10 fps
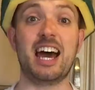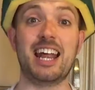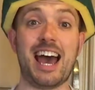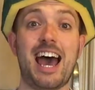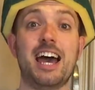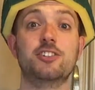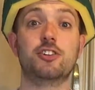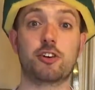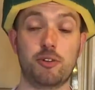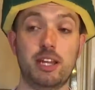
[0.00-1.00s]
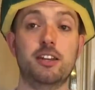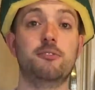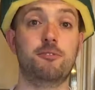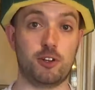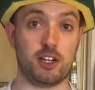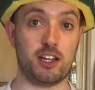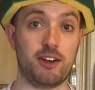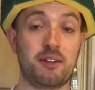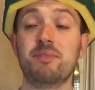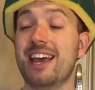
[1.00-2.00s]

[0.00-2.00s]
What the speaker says: and add your green food colouring.